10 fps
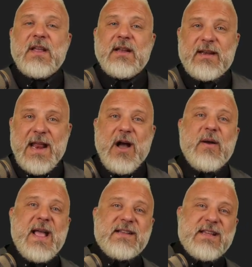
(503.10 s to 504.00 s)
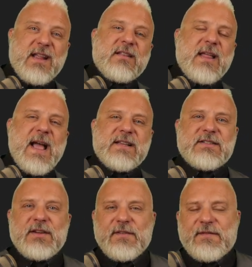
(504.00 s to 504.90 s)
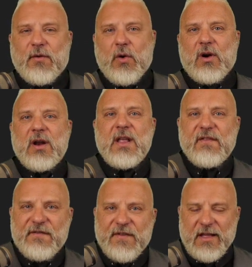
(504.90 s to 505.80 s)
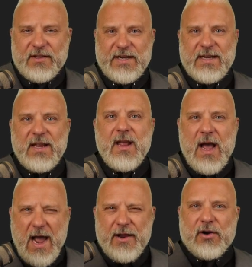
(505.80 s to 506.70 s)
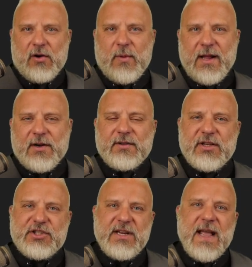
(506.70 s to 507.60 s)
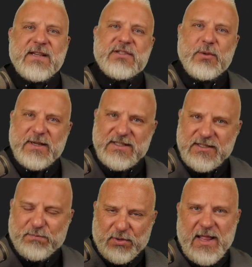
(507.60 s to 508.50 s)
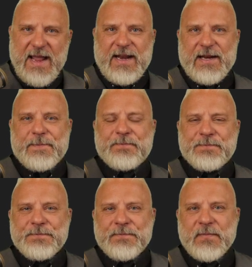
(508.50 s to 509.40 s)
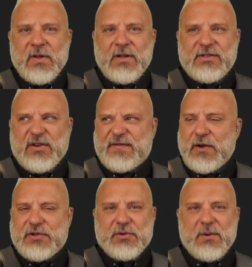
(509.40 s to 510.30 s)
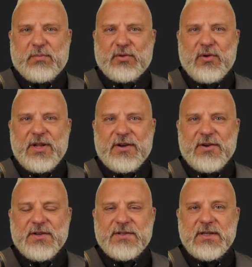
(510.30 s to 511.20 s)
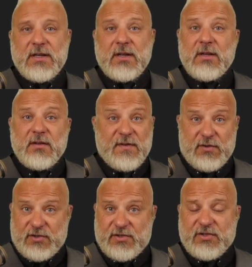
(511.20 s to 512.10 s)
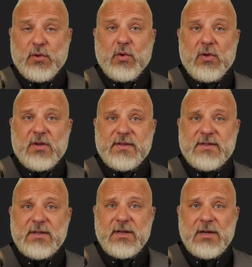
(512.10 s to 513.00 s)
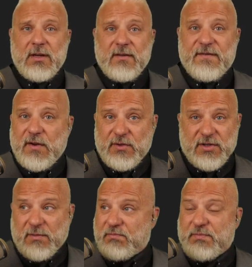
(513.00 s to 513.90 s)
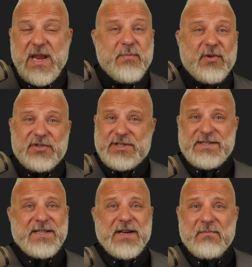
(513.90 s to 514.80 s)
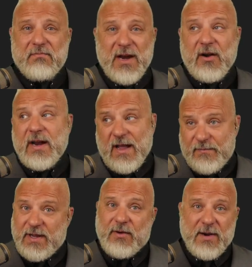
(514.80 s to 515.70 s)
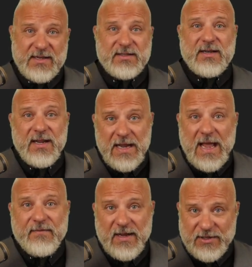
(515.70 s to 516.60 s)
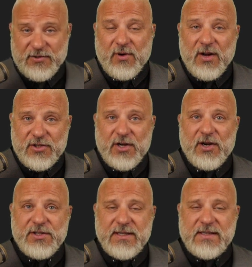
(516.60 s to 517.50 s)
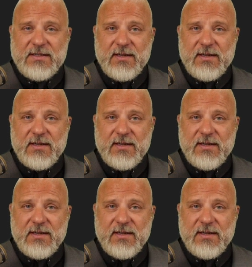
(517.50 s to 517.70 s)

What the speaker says: now has a class 4 felony on her record that she has to explain to future employers, future schools, future people she's going to marry. I've been arrested. I've got drug charges.